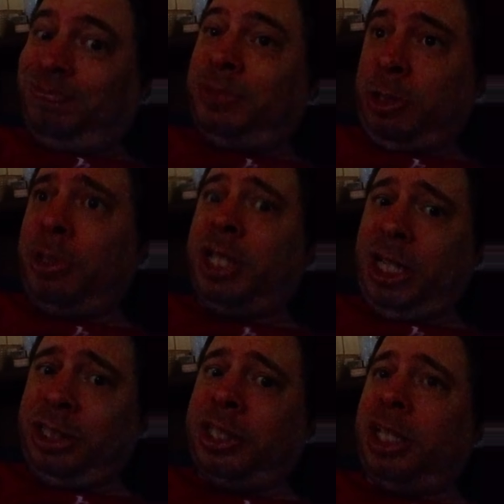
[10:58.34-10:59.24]
Tony
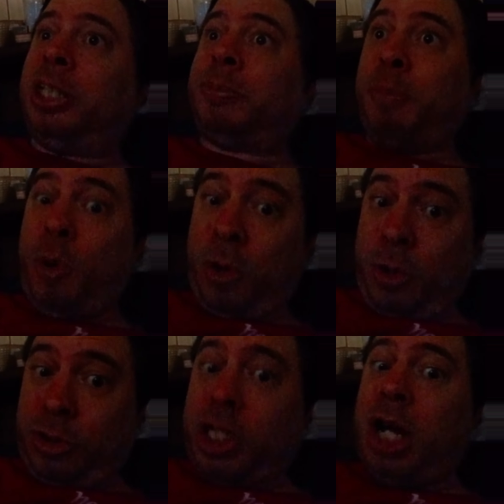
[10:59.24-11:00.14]
Khan said there's
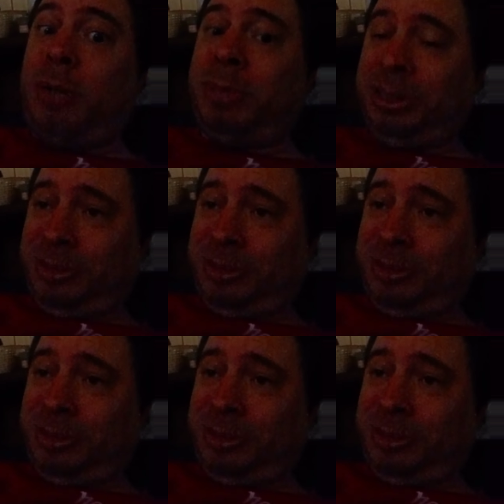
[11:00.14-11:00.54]
more to come.